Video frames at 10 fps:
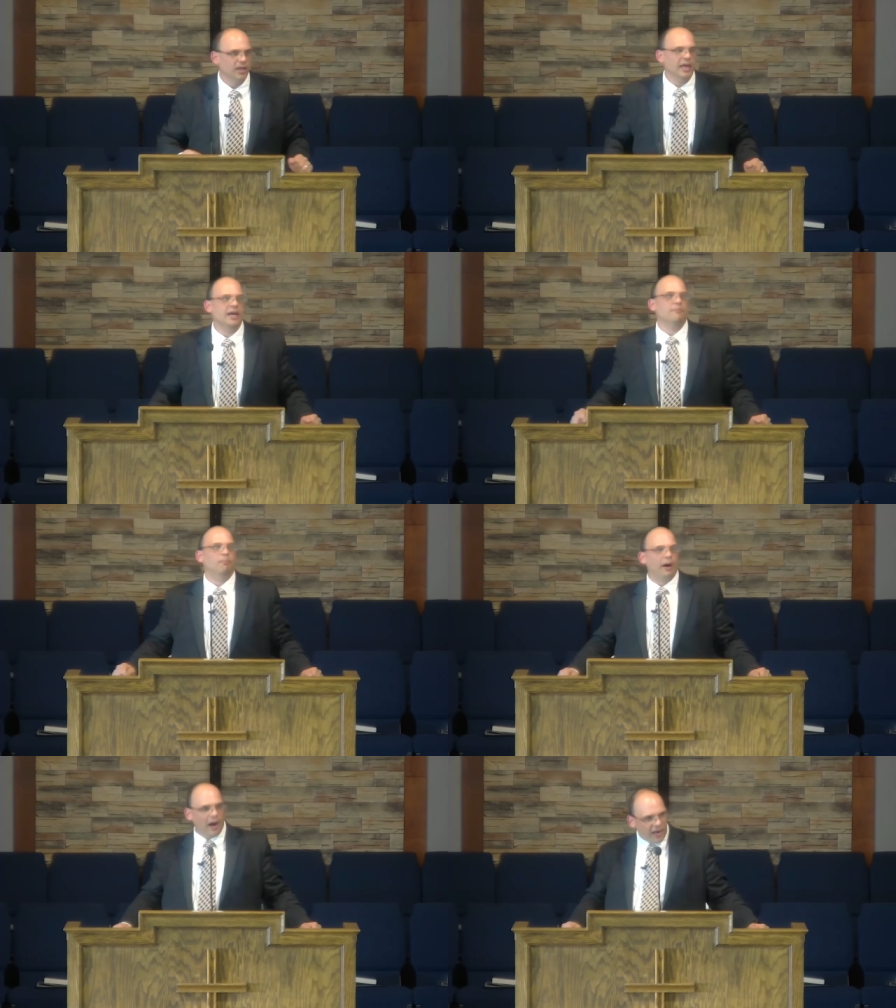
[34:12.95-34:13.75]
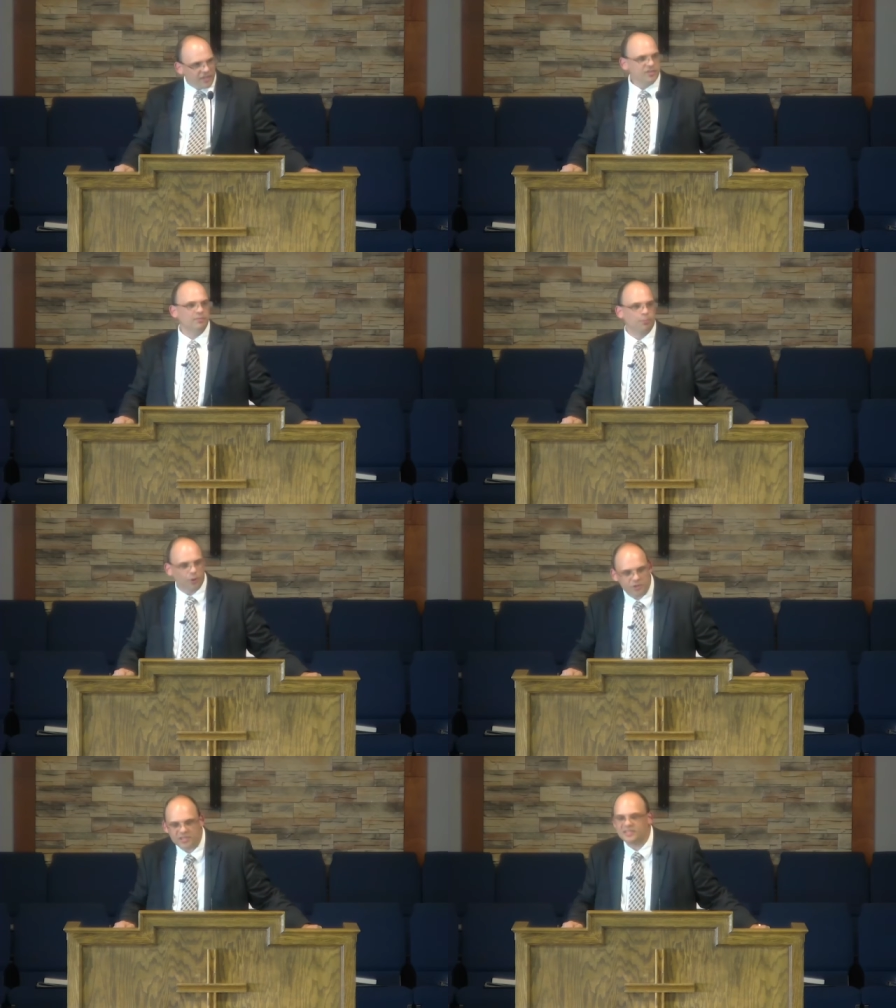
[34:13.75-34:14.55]
and buys
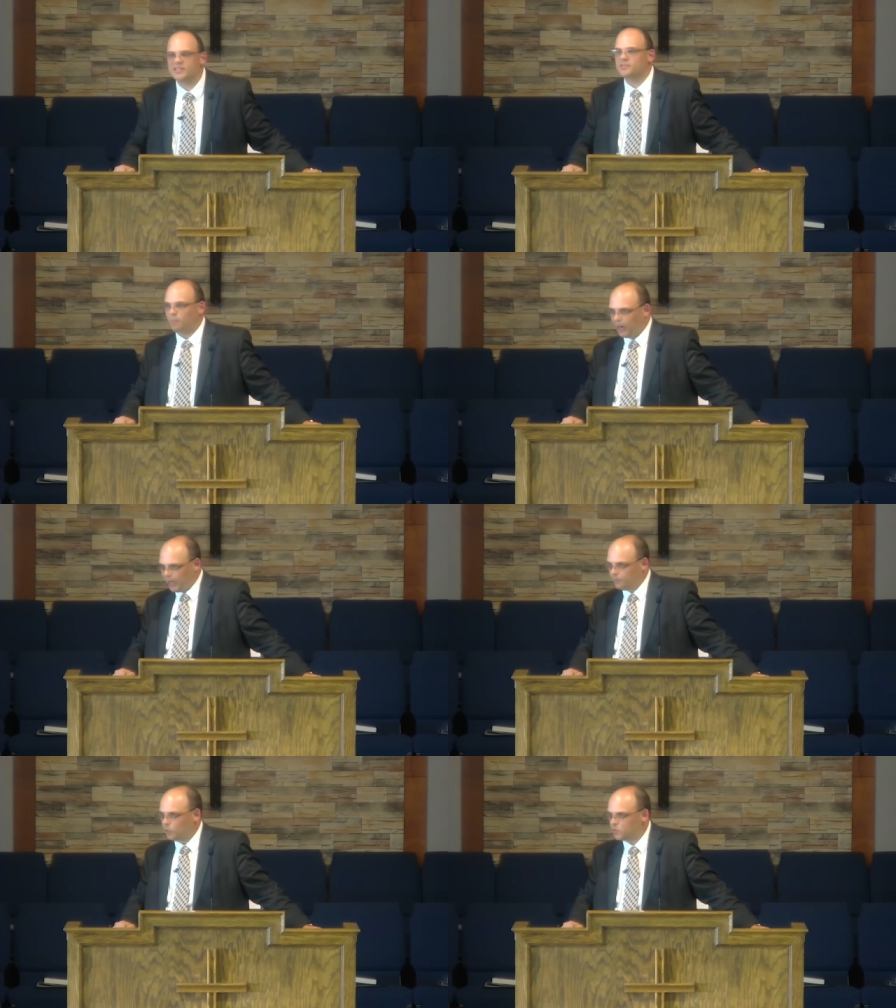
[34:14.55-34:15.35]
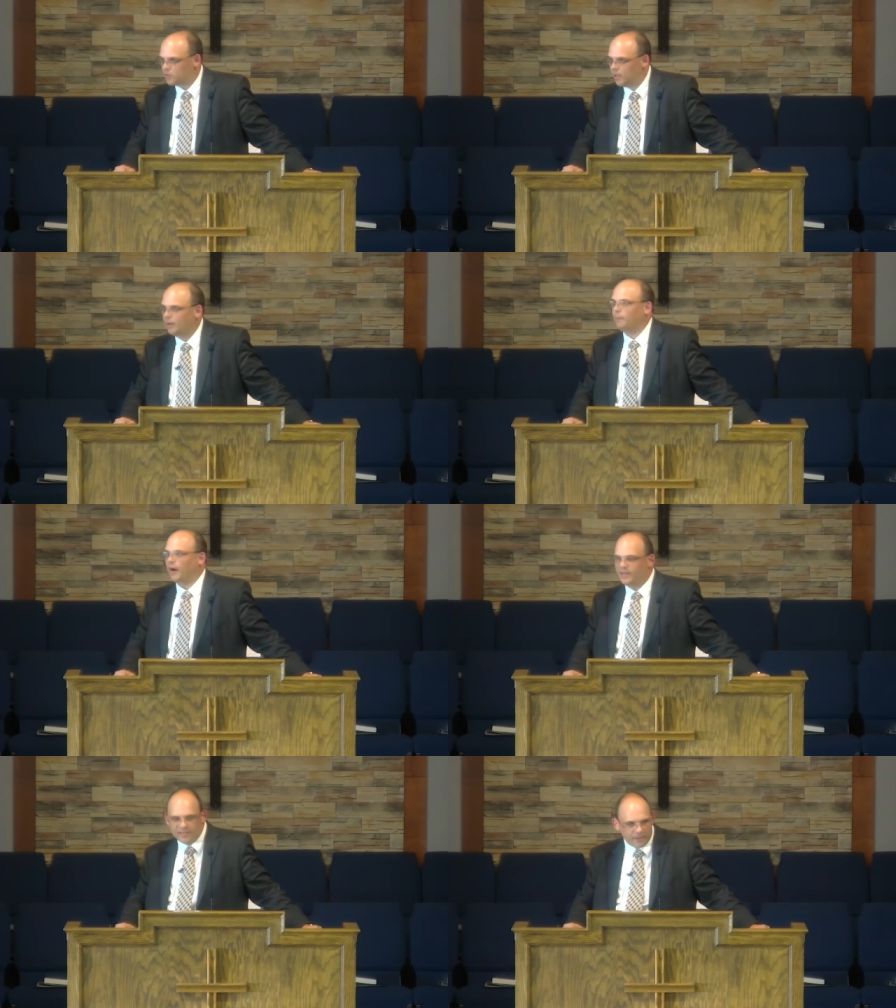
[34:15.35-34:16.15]
purchases Bibles,
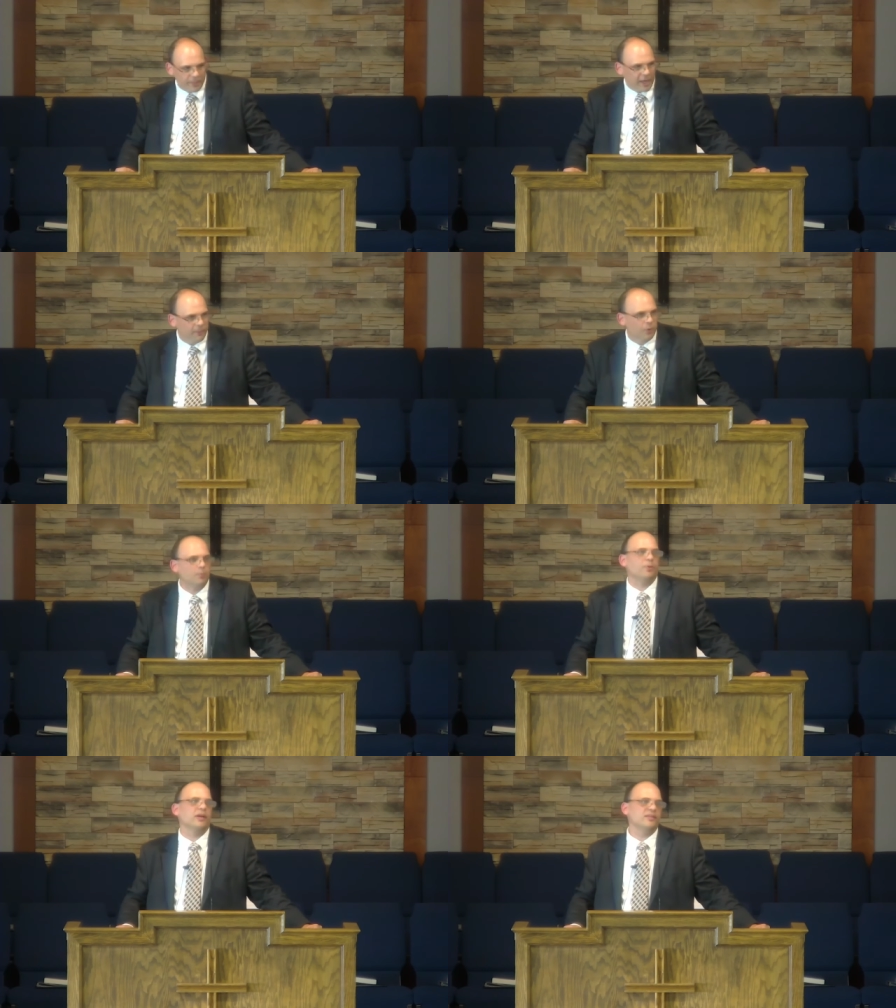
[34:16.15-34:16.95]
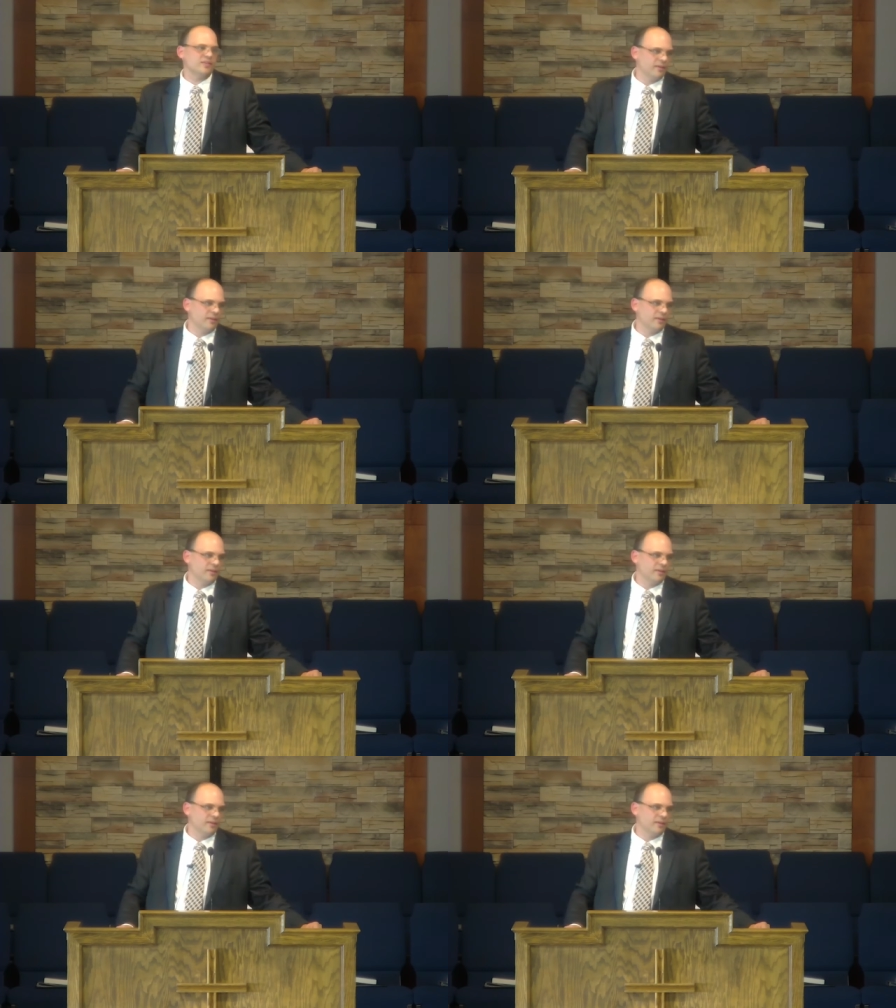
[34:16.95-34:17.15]
buys the paper, prints the